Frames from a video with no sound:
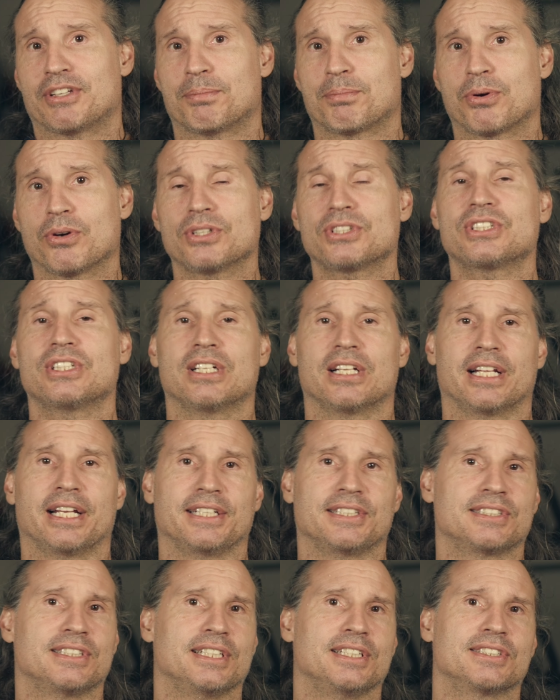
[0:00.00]
to
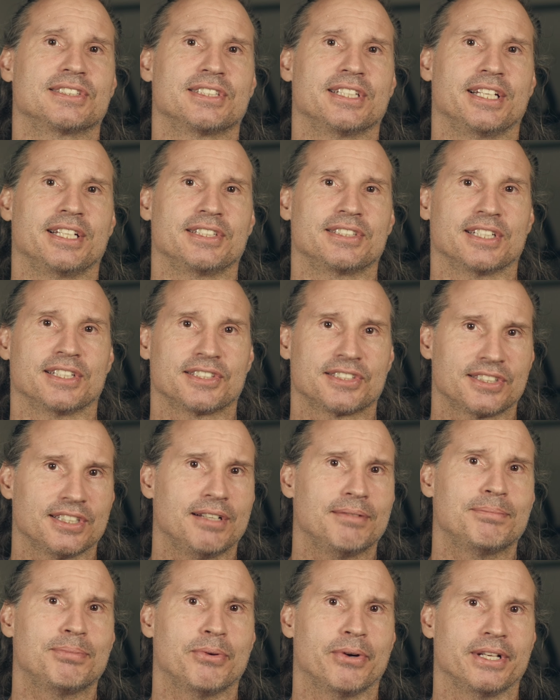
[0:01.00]
personalize these things at
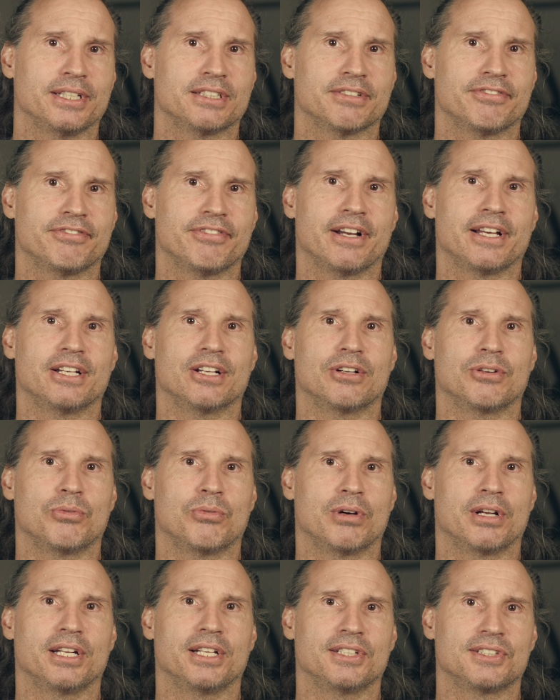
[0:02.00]
some point to find out
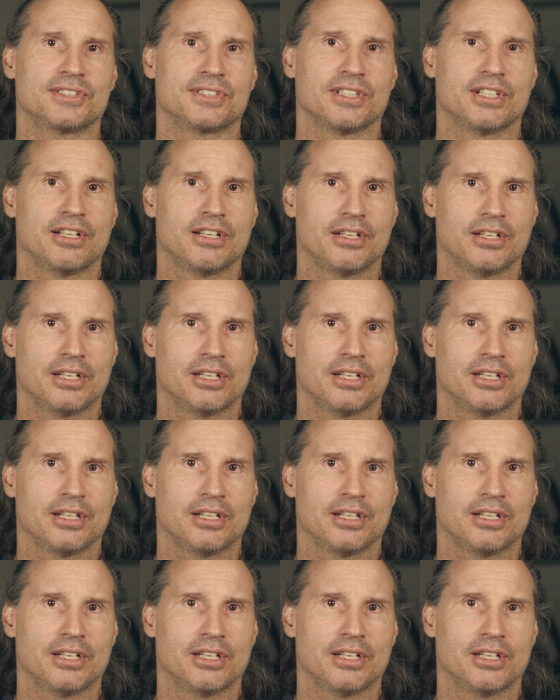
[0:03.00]
what is